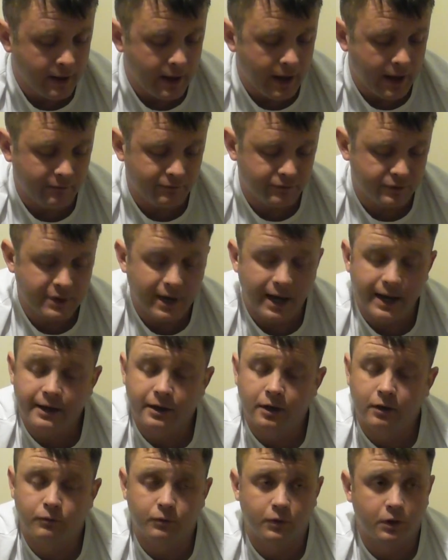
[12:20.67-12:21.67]
I've tied
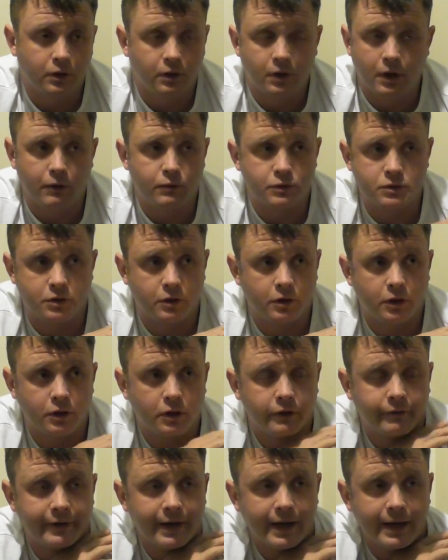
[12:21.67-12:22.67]
up, the
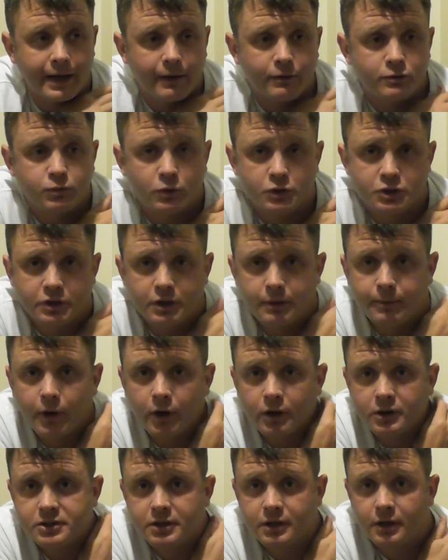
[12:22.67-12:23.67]
other night I was watching the
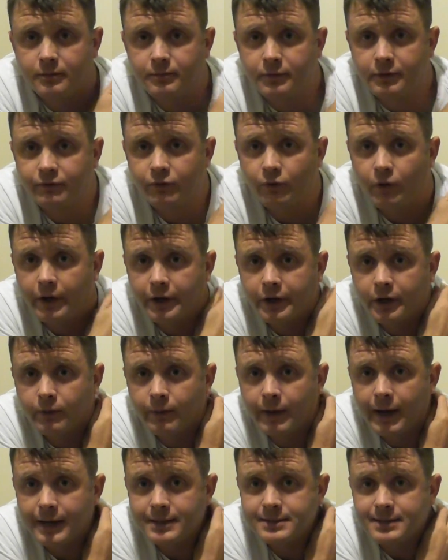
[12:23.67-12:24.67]
boxing, and before I
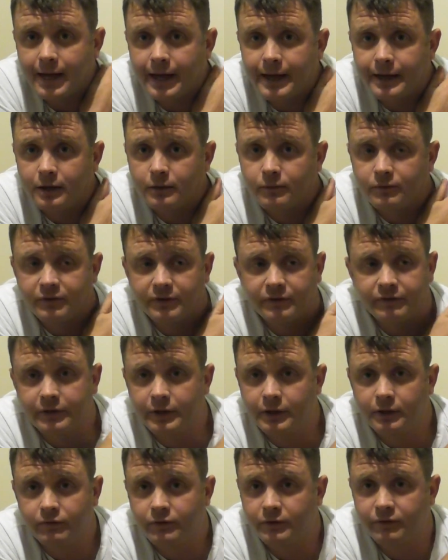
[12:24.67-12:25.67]
knew it I'd tied up
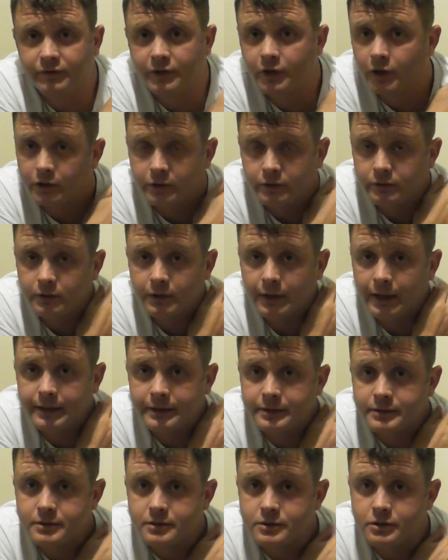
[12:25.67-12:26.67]
50 odd hook
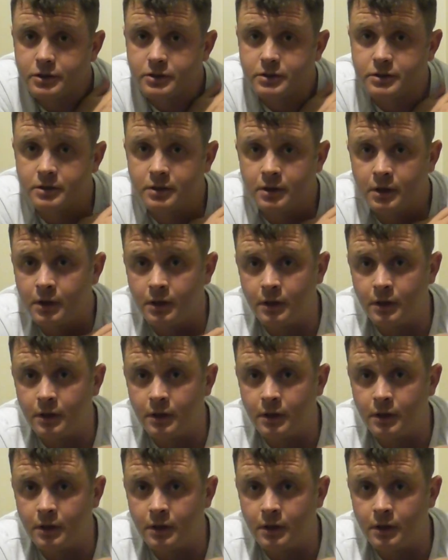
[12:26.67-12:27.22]
lengths just